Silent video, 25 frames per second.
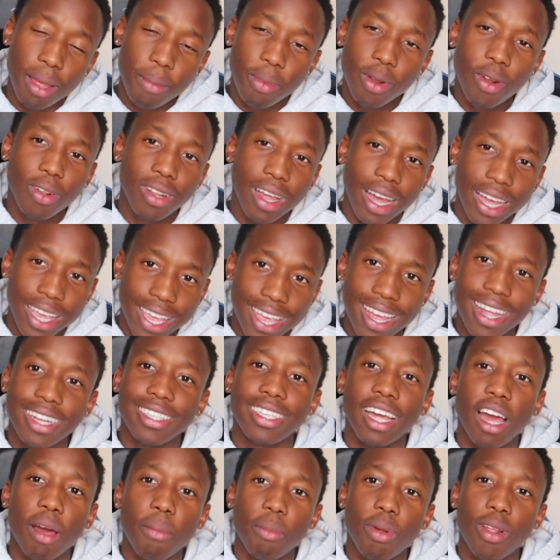let me know that again
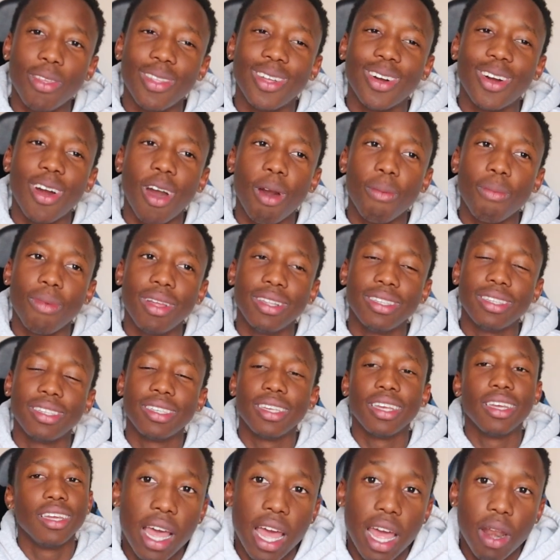down below in the comments.
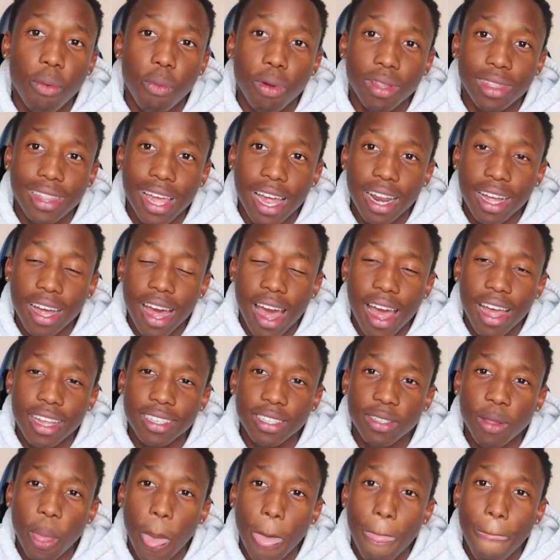And with that,
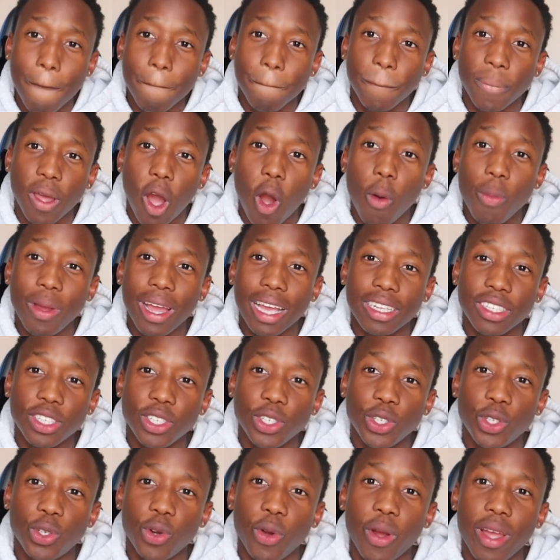guys, I hope you guys
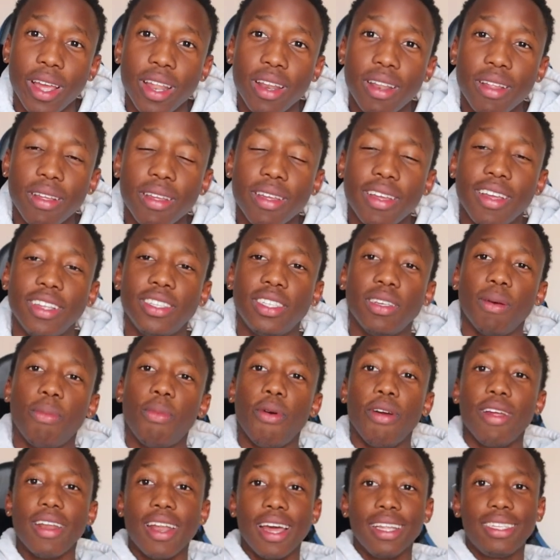enjoyed. It's your
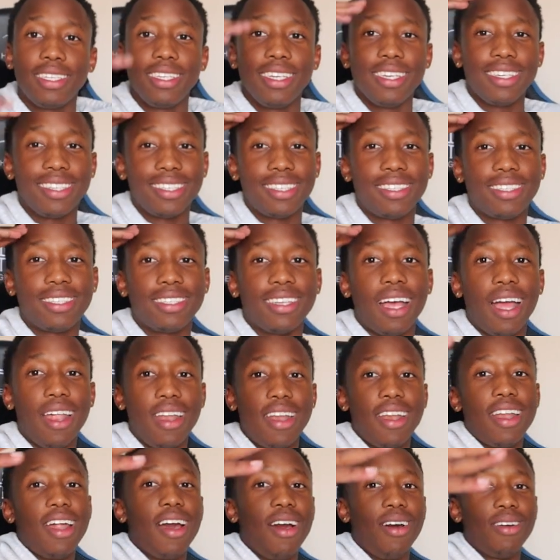boy Nathi,
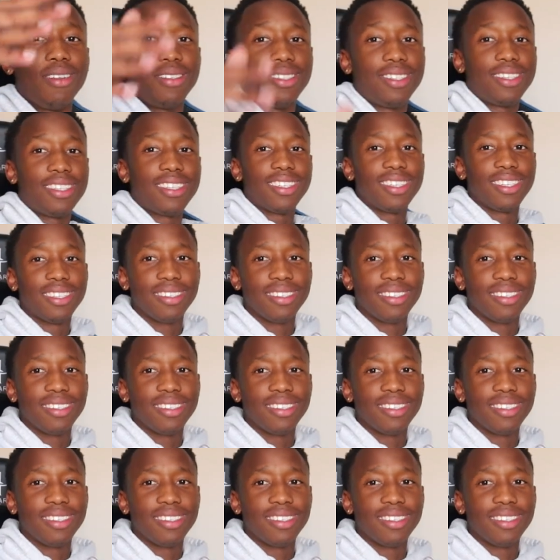signing out.